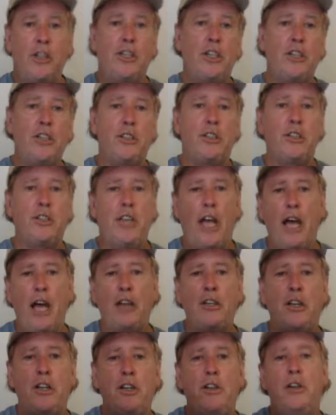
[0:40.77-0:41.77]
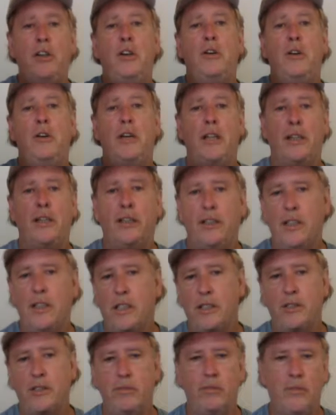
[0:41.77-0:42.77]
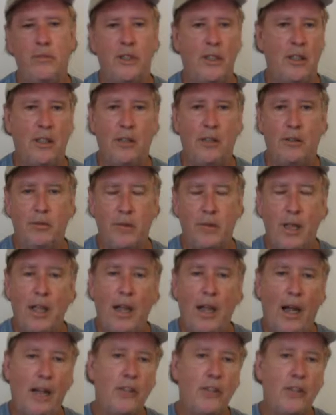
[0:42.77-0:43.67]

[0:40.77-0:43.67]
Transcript: this is how you do it. Because, no.